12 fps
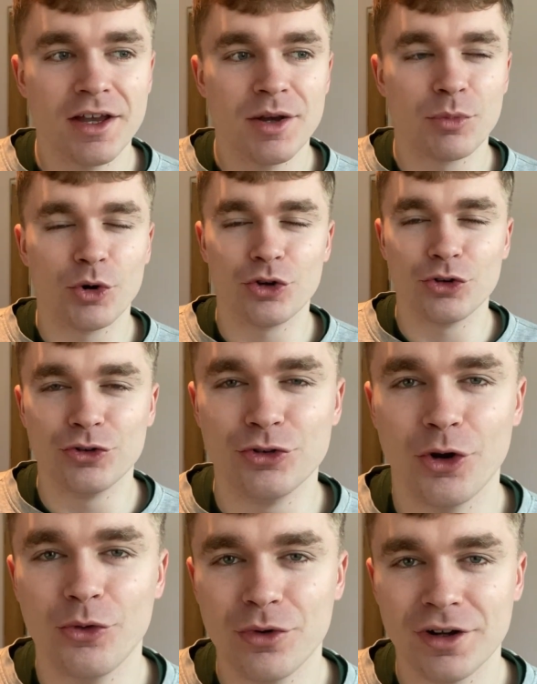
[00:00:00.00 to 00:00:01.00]
but
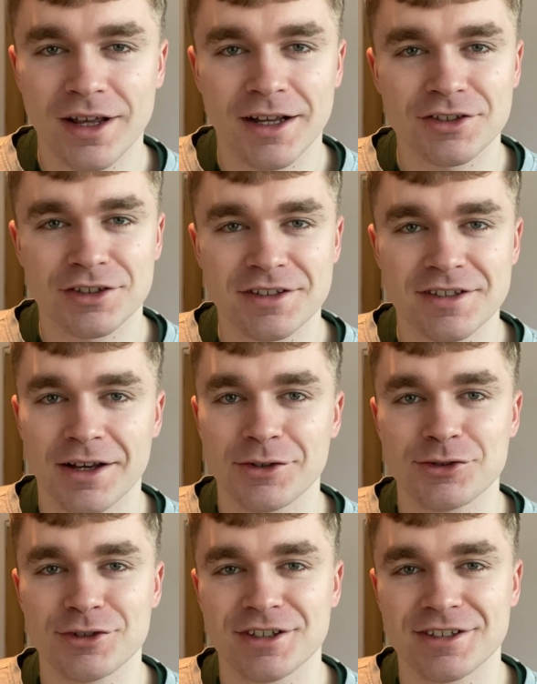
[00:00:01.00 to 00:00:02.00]
no one actually
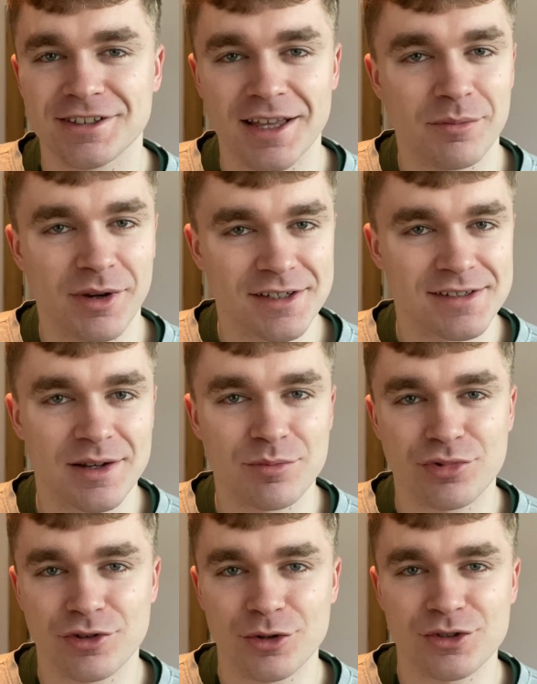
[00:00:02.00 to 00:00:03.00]
tells you the step-by-step
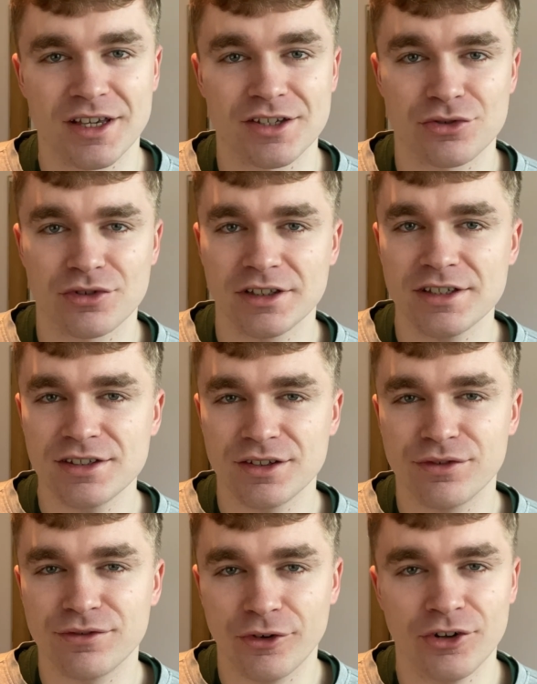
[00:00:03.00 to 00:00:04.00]
process, or at least the
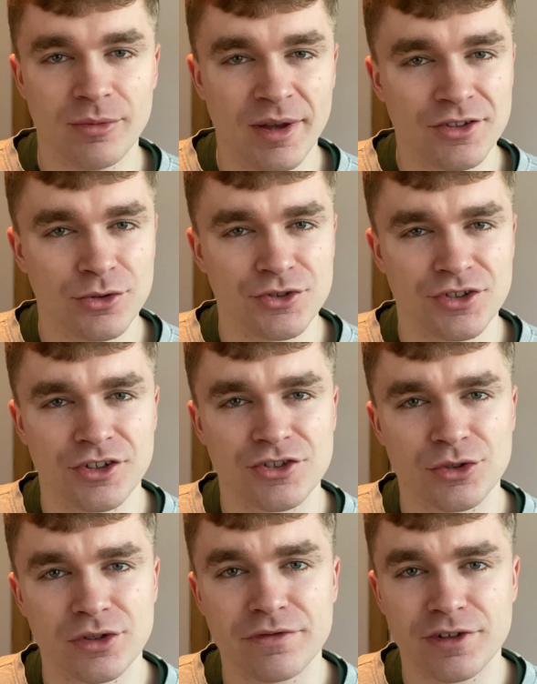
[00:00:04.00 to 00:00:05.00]
fundamentals and the
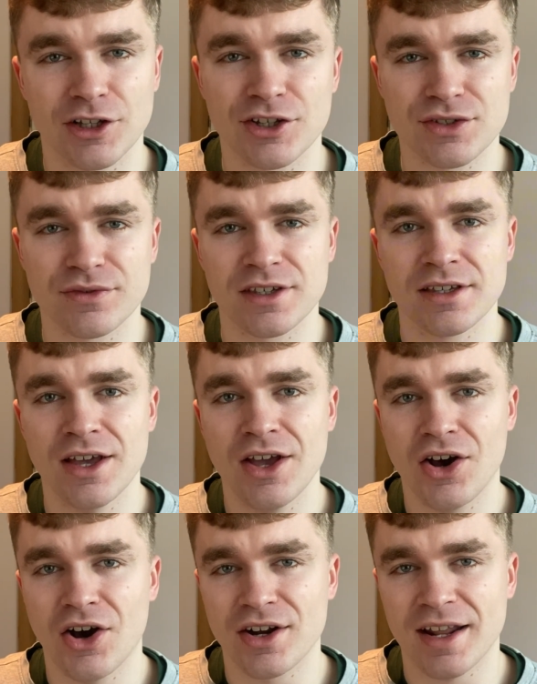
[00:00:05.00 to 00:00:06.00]
sort of philosophy
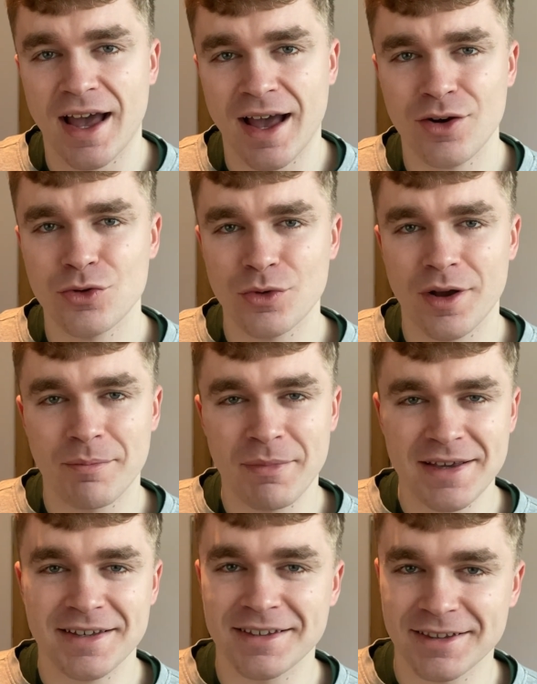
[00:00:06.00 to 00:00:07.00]
on how
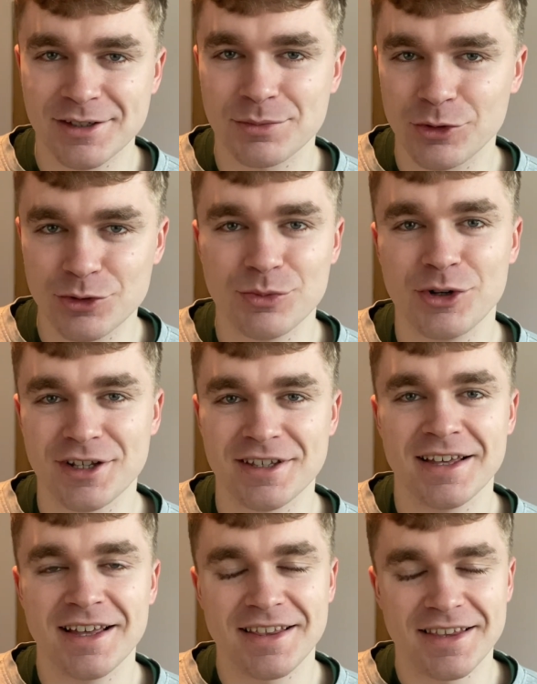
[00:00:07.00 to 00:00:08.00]
making this much money
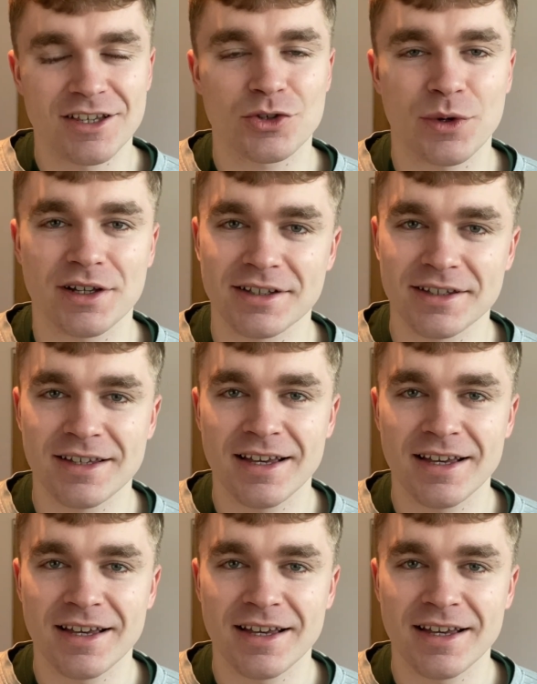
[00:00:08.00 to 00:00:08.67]
this quickly